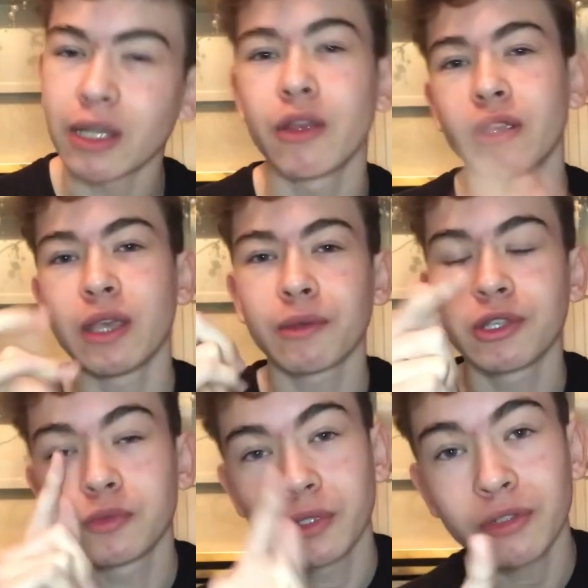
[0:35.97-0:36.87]
again? Oh yeah,
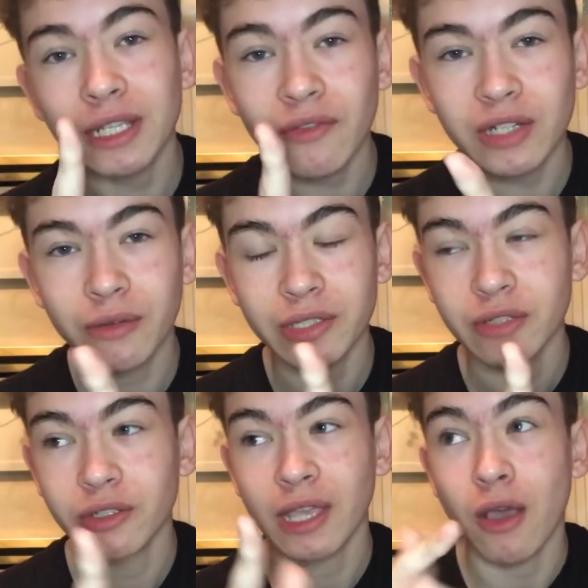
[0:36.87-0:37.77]
because we only have an hour
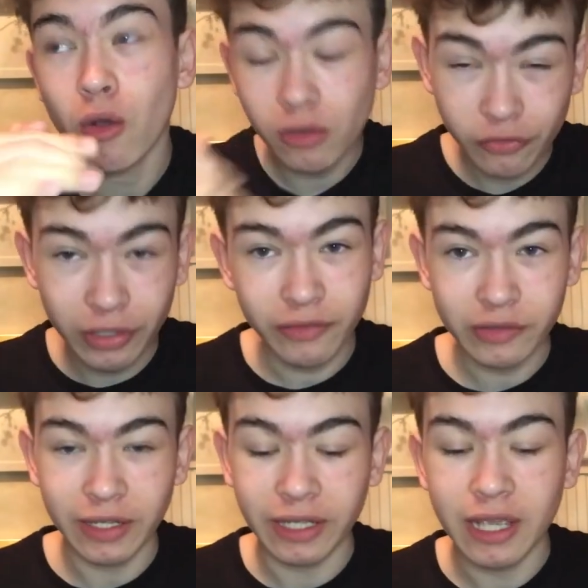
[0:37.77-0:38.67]
to get all three of
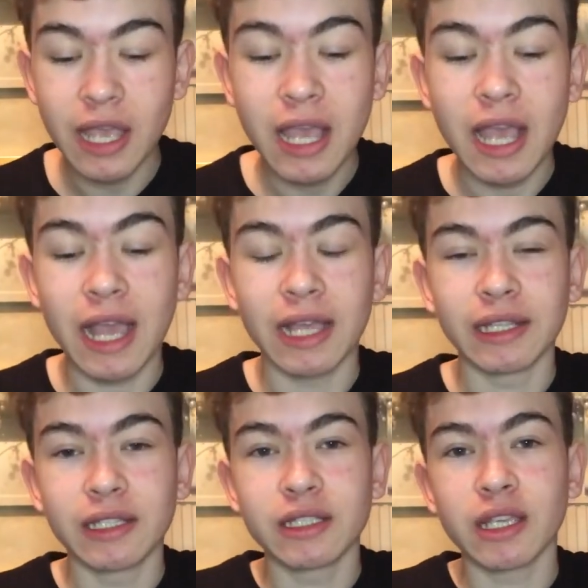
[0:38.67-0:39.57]
us ready,
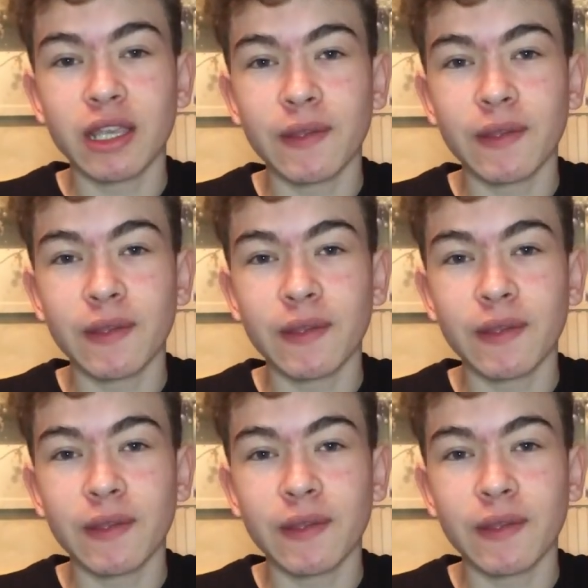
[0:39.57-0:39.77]
and